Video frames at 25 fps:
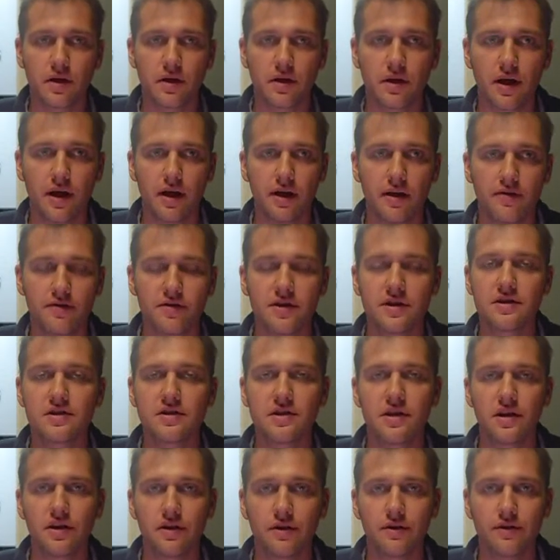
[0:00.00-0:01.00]
kind of
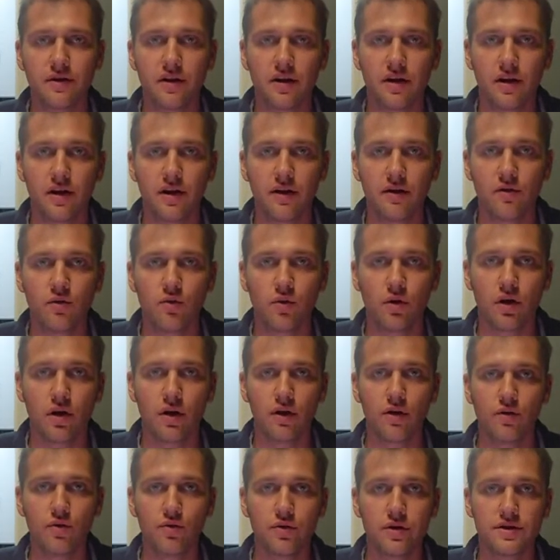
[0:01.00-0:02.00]
continuing on
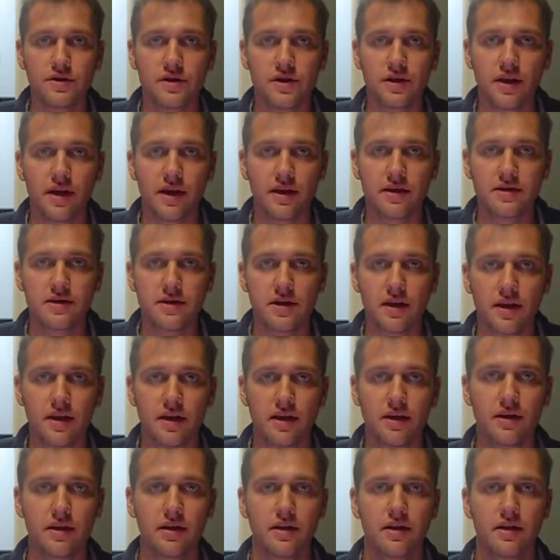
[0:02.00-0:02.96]
what Richie had said